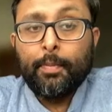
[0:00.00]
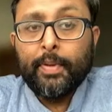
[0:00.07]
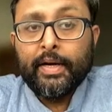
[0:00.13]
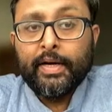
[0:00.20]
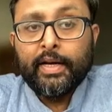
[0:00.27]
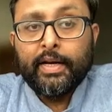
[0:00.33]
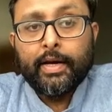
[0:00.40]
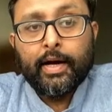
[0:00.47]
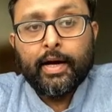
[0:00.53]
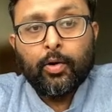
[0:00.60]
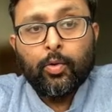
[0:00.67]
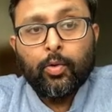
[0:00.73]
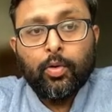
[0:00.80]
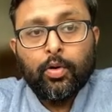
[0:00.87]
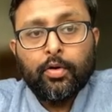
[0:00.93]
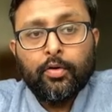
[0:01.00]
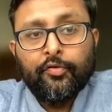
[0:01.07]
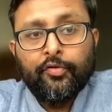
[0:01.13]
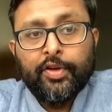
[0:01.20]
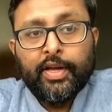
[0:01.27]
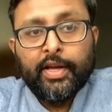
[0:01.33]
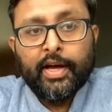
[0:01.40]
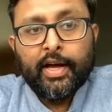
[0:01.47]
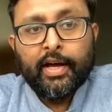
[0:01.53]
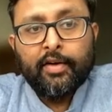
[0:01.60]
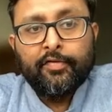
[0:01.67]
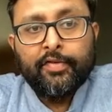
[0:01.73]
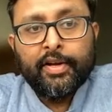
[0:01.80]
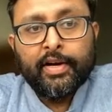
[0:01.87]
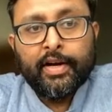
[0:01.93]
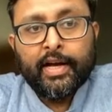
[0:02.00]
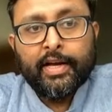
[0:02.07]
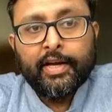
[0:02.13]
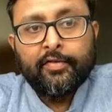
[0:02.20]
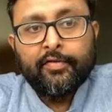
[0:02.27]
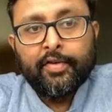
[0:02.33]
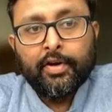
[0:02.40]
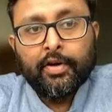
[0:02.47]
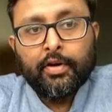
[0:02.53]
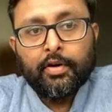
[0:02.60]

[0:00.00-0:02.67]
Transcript: up until now, we have derived